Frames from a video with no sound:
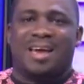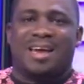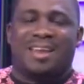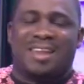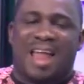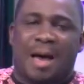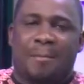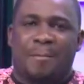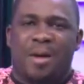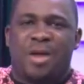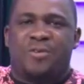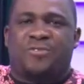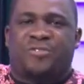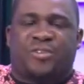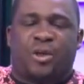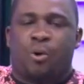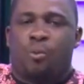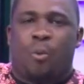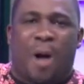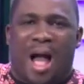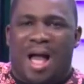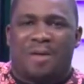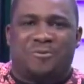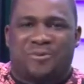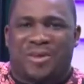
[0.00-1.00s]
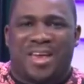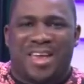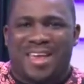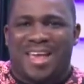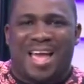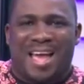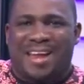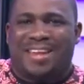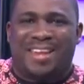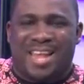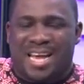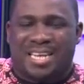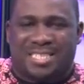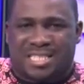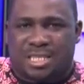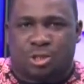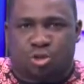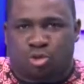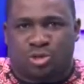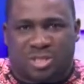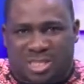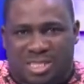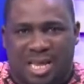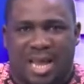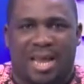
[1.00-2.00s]
ta metwi wadwe e de ase
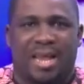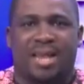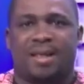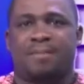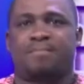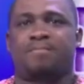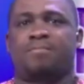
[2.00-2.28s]
so se